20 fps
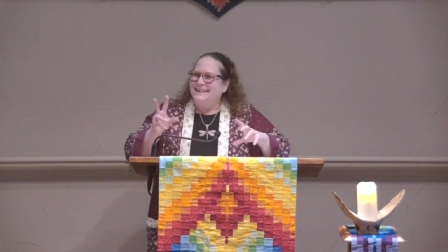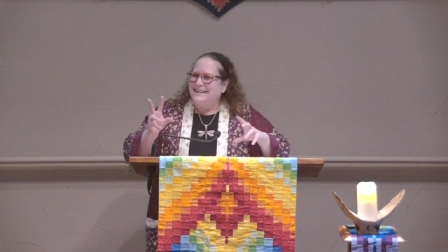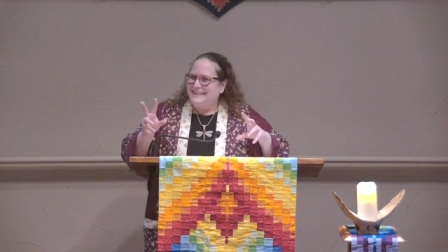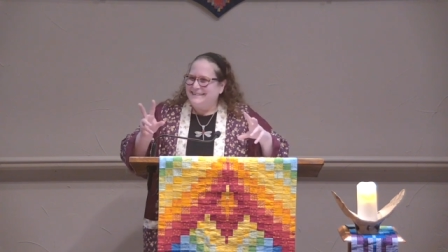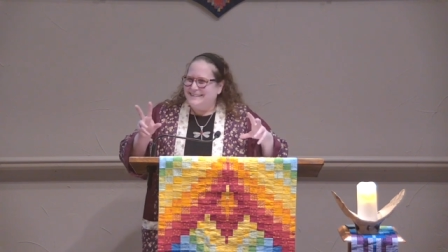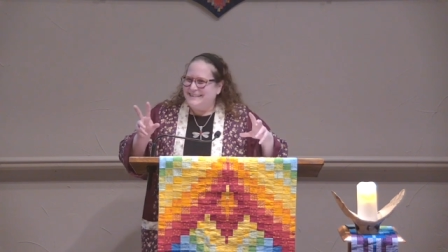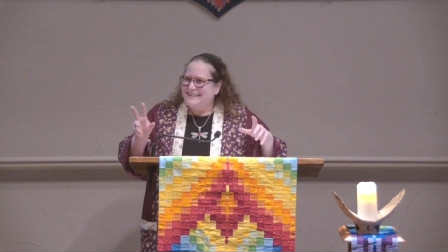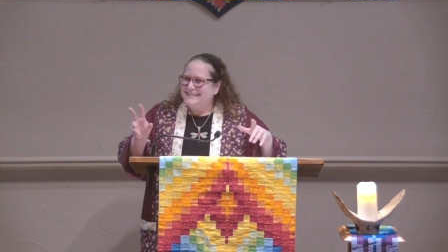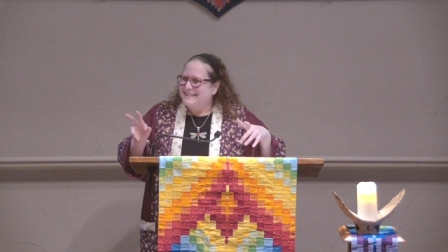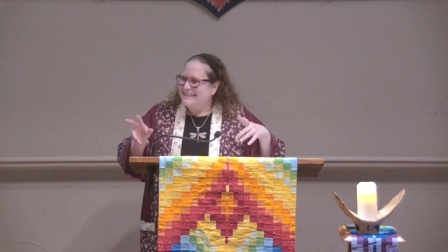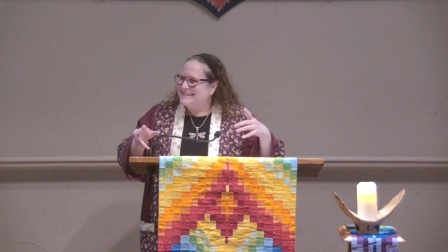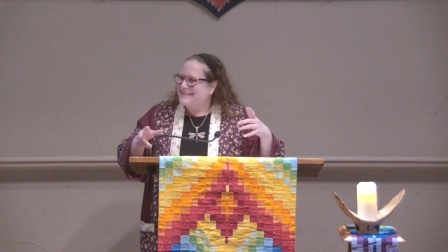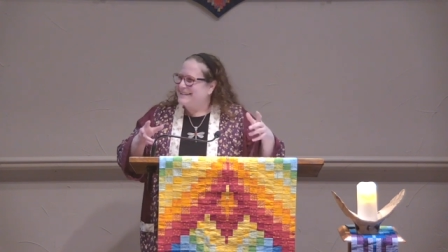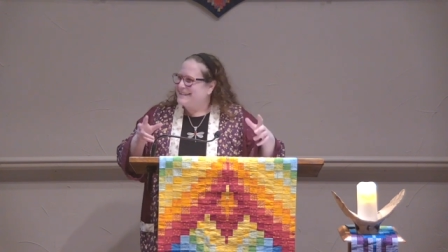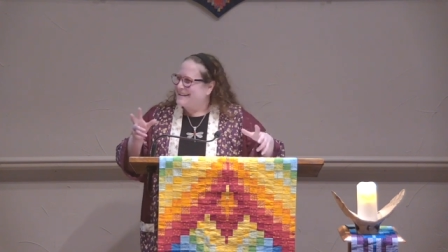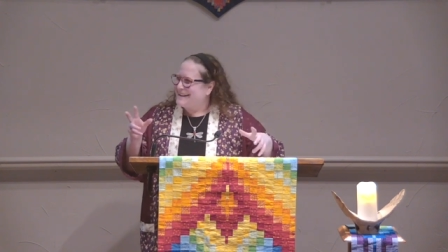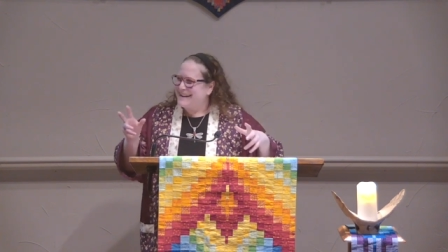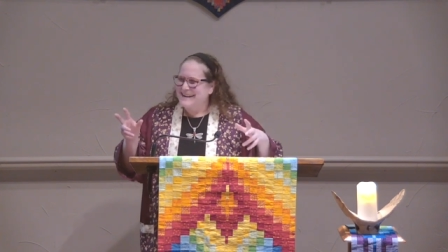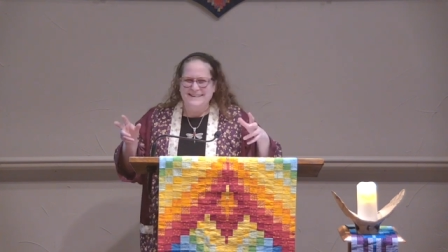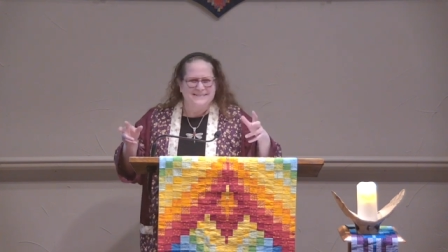This is
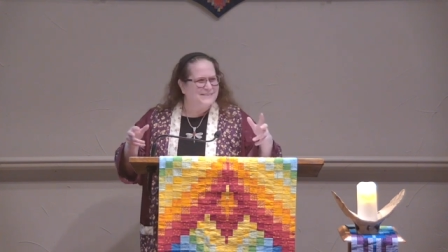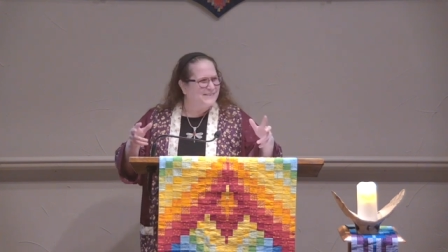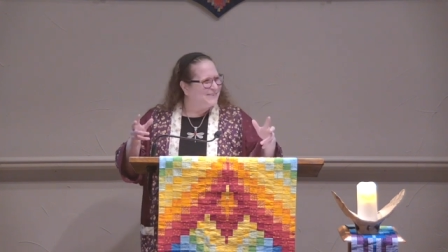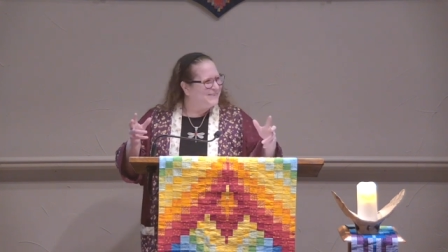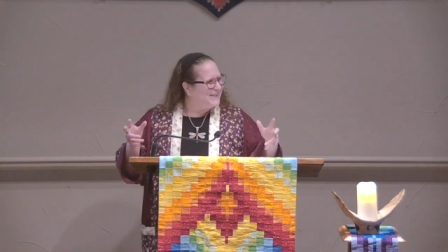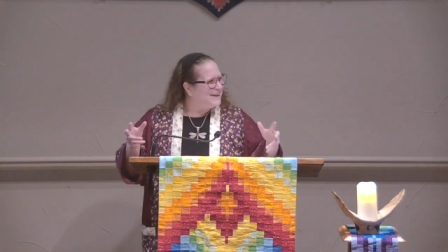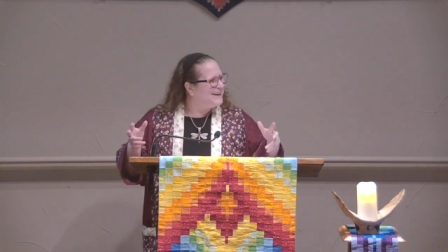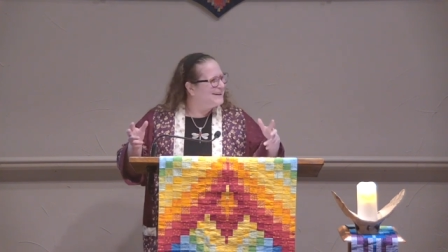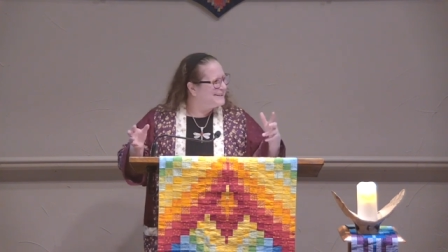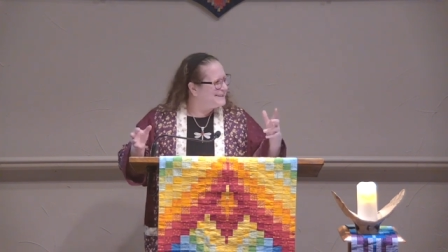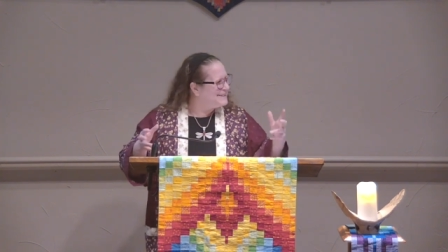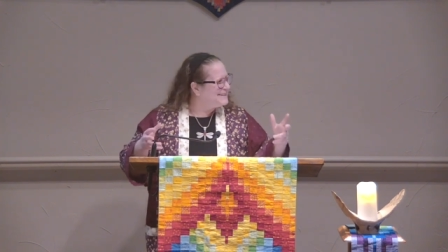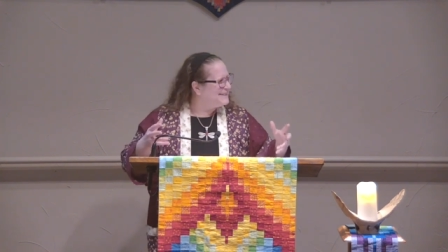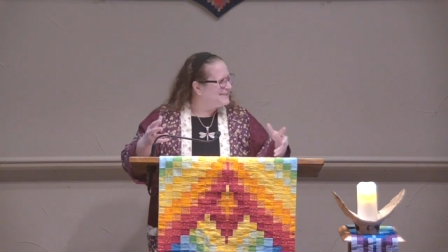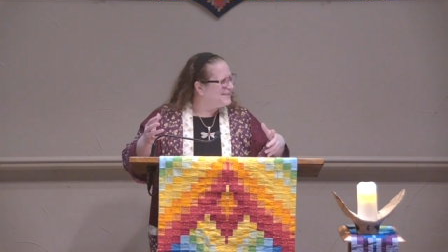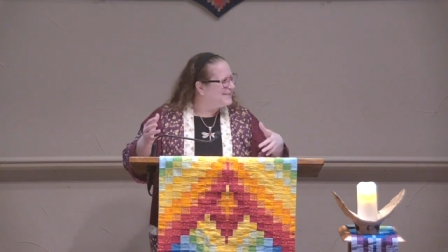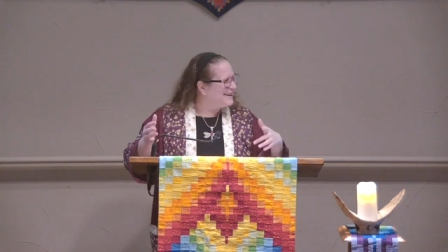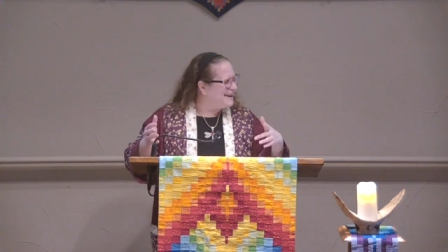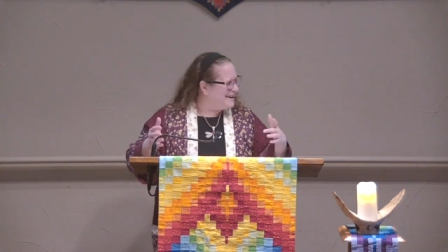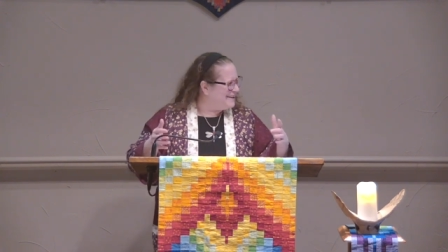a kind of a weird
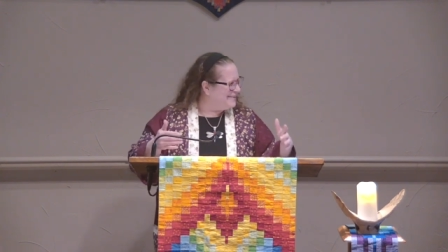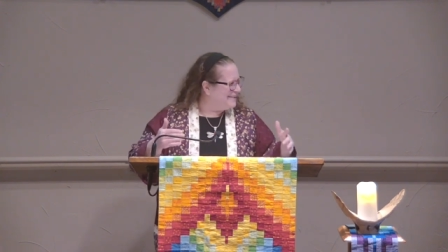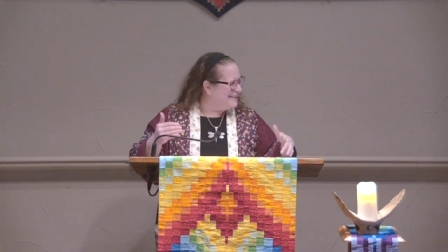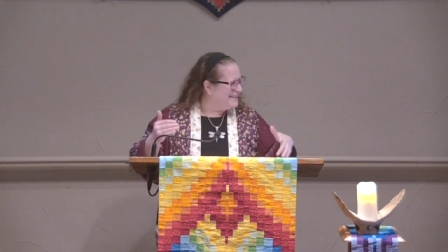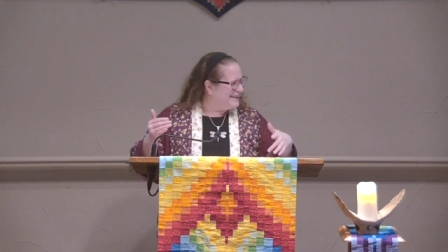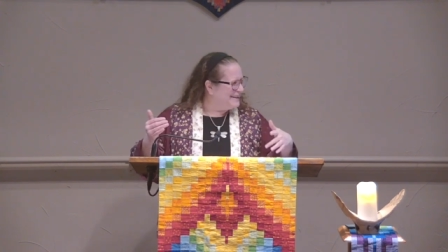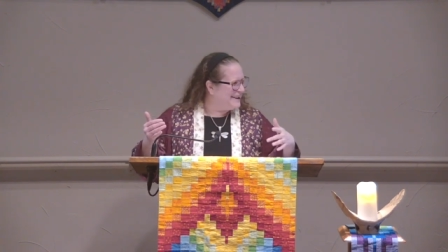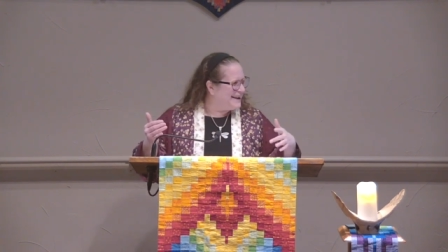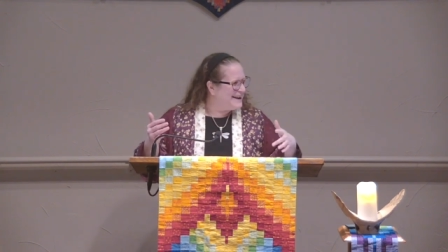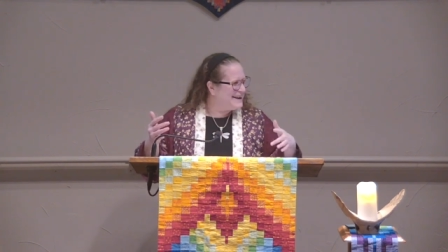story with a